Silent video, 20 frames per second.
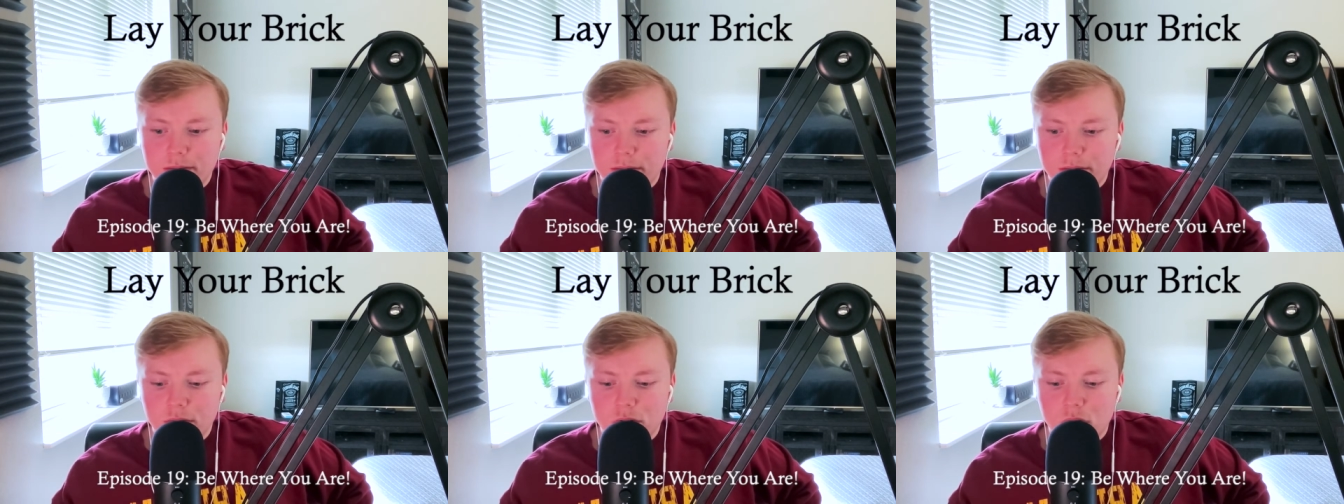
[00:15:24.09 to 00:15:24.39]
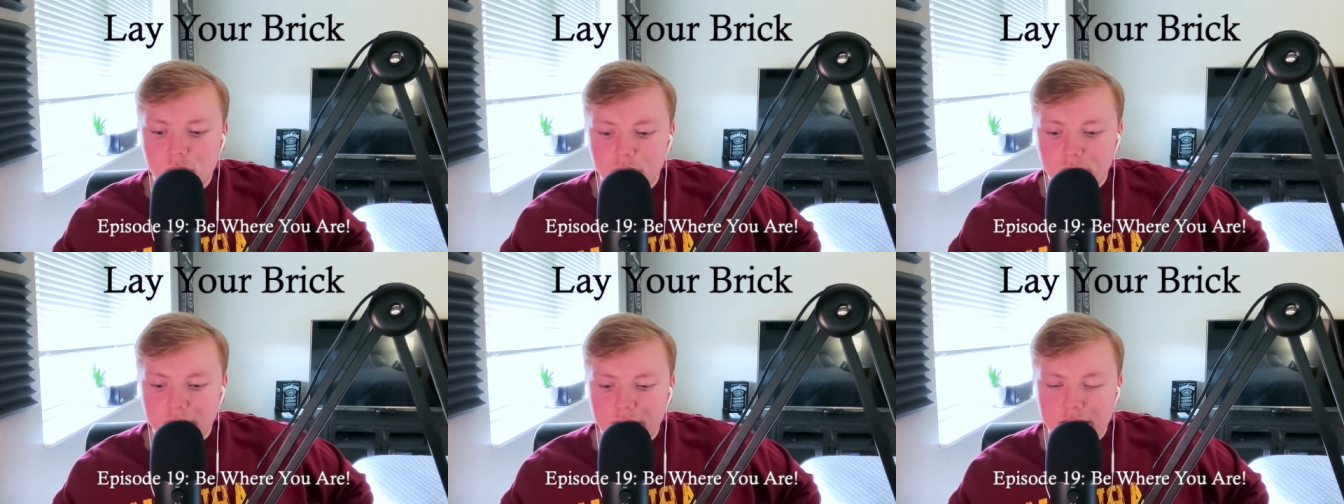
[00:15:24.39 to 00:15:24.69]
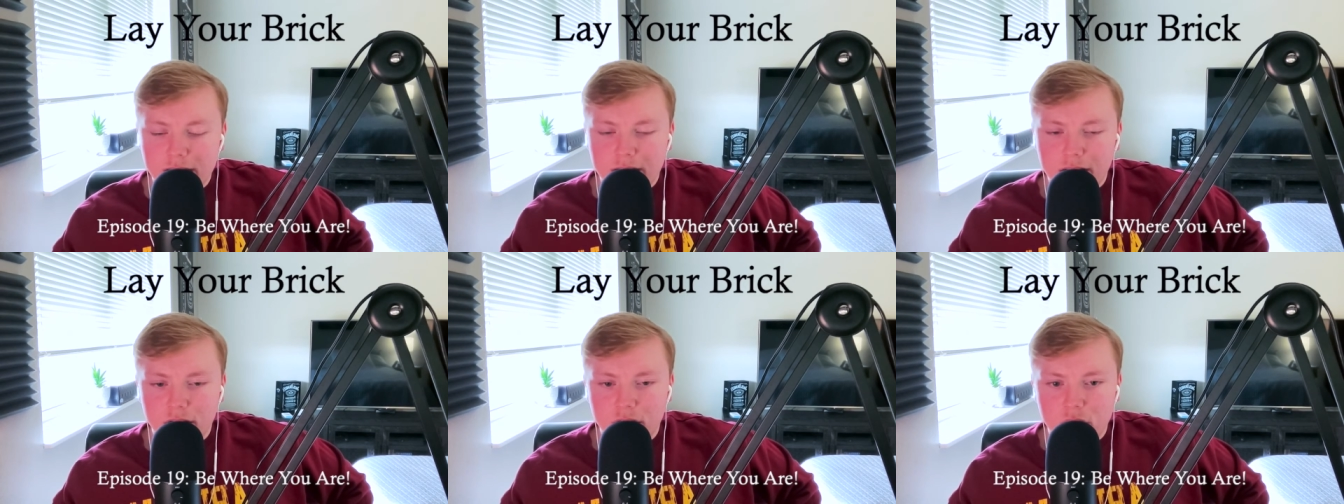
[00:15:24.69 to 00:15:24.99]
Coeur d'Alene,
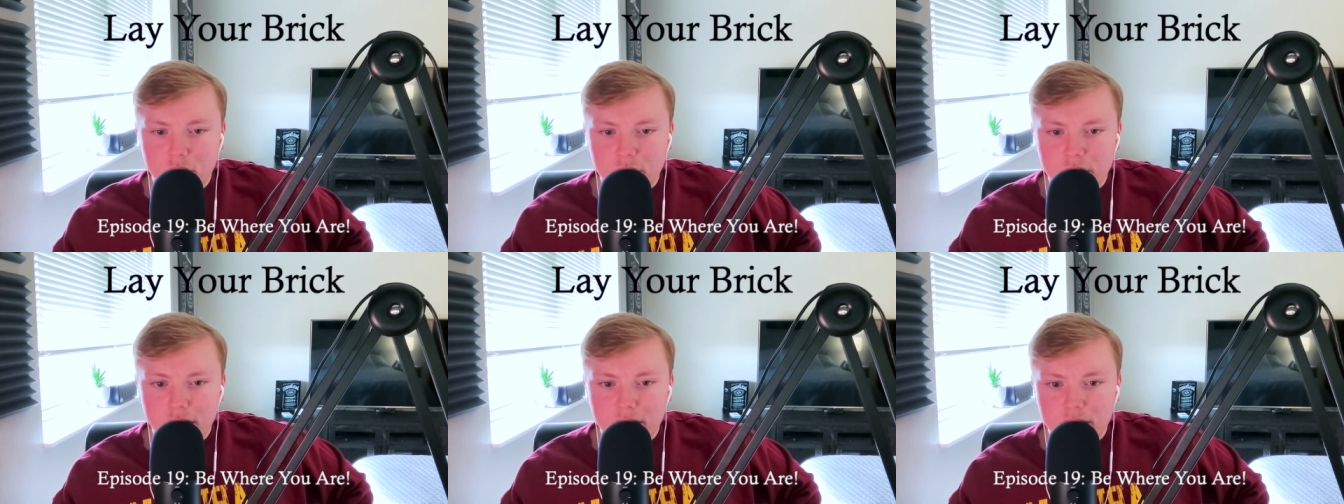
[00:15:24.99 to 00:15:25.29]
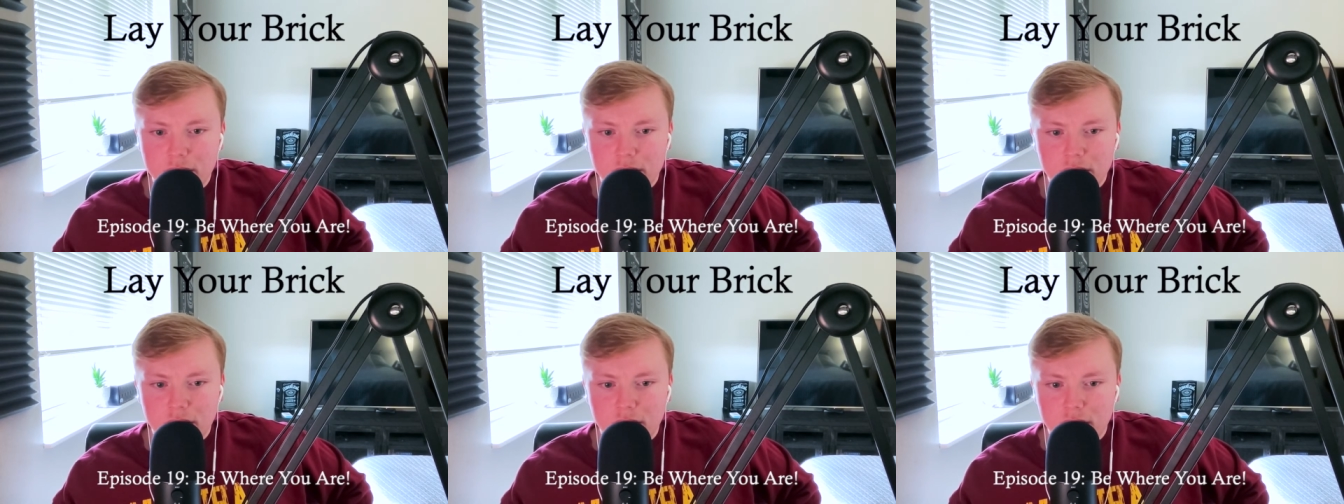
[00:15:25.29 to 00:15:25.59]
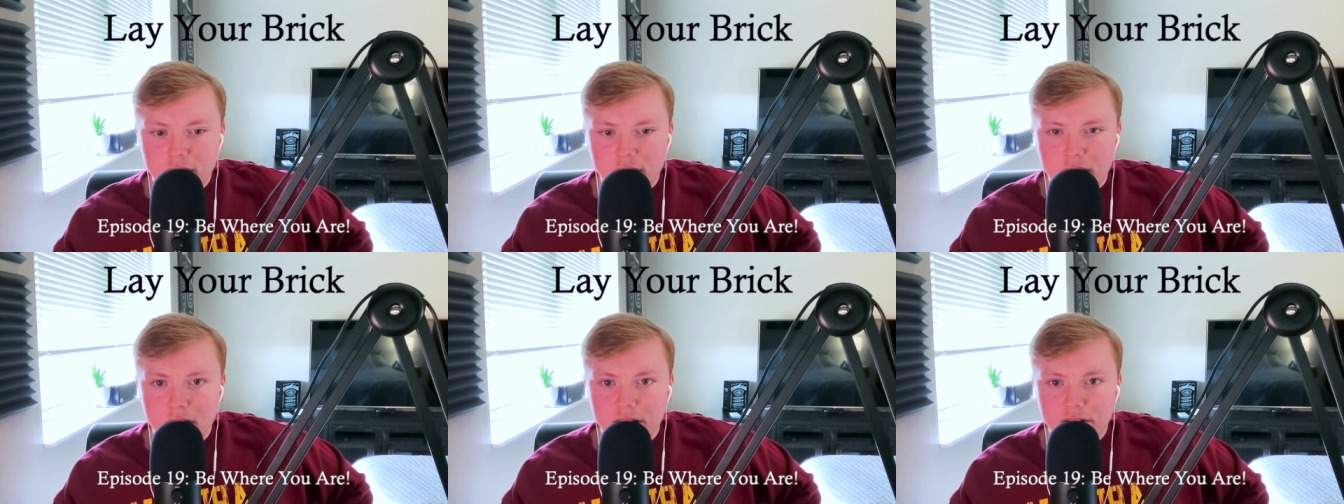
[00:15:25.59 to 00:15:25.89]
Idaho, and
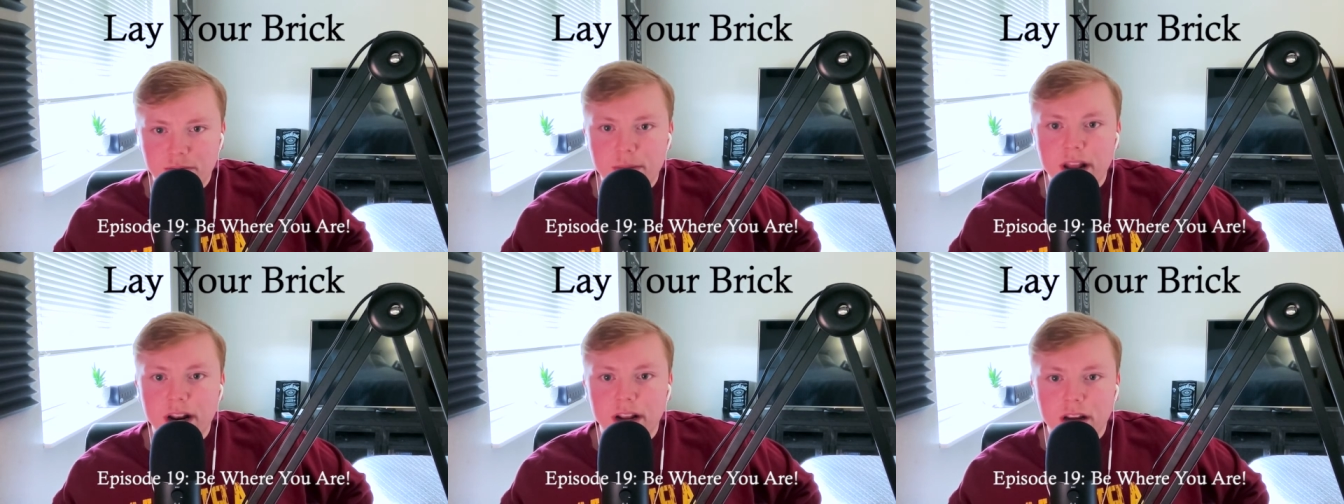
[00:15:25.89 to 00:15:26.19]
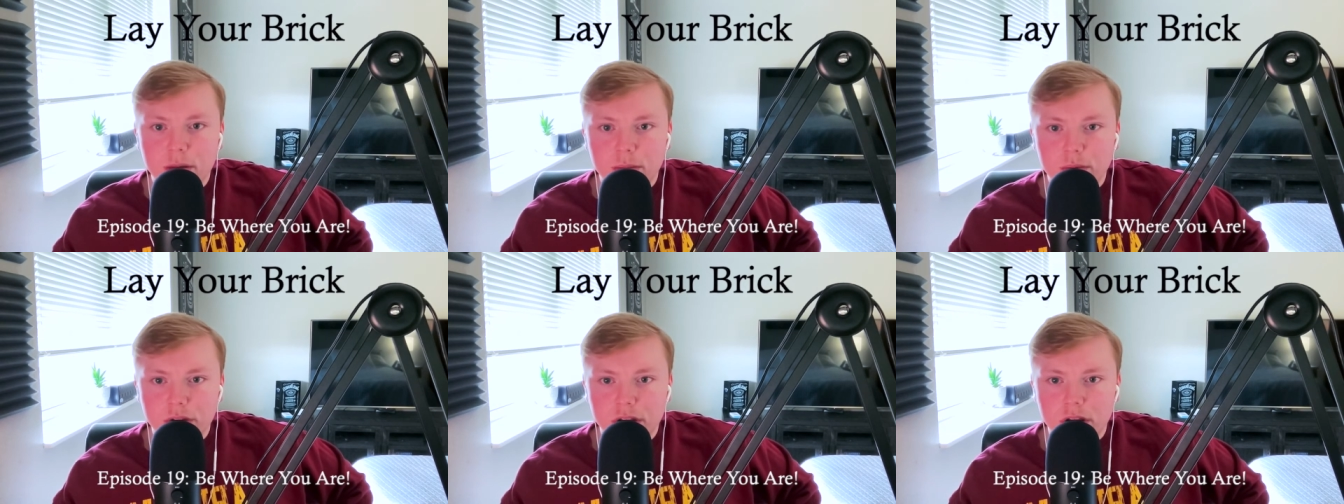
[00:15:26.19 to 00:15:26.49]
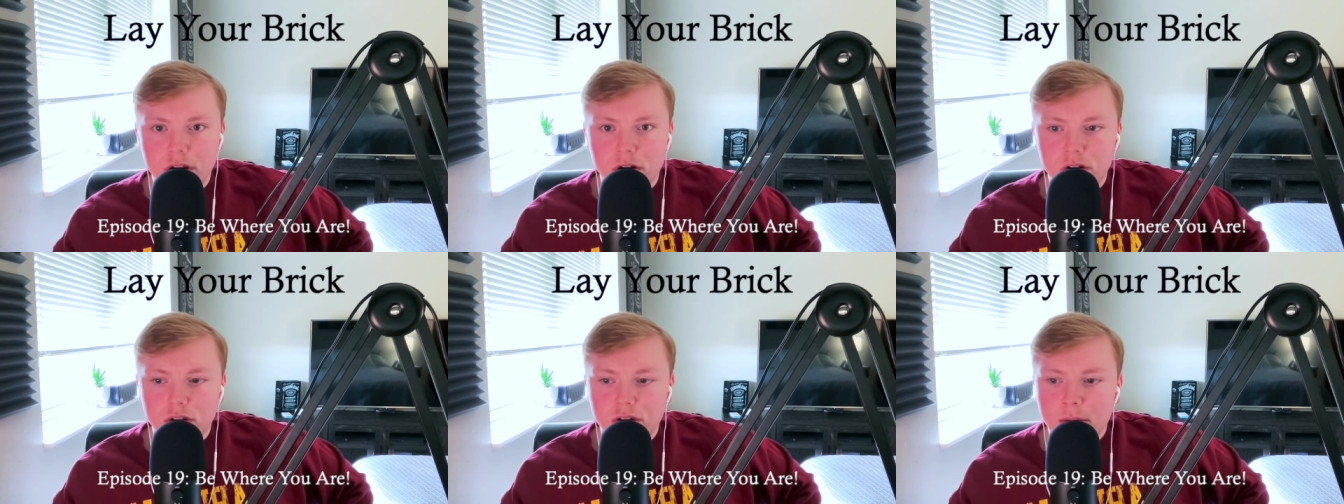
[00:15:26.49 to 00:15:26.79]
and and it's been a couple
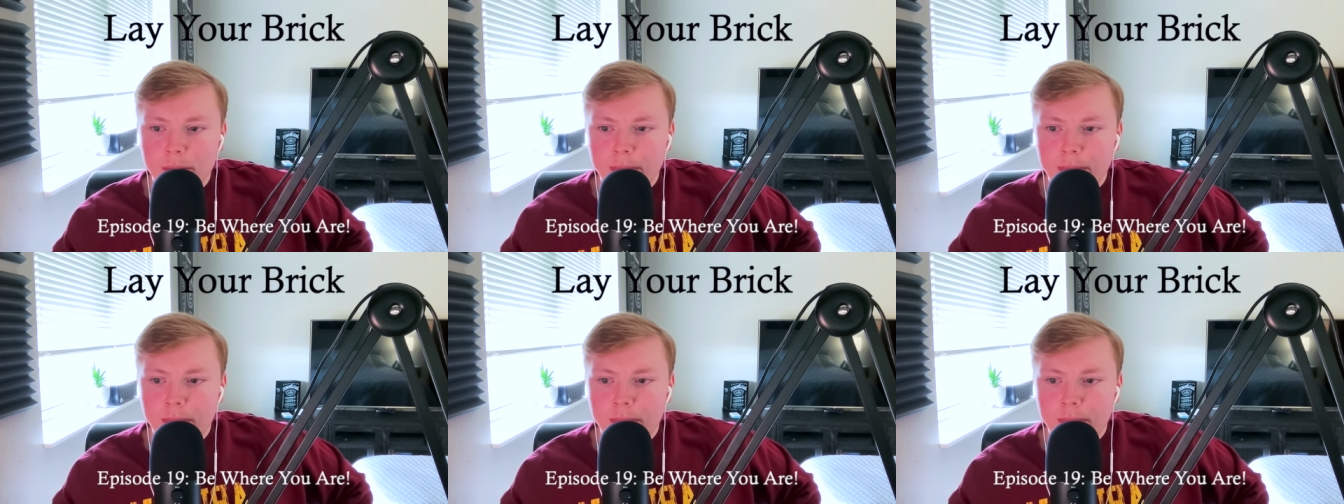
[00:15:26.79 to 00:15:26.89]
years.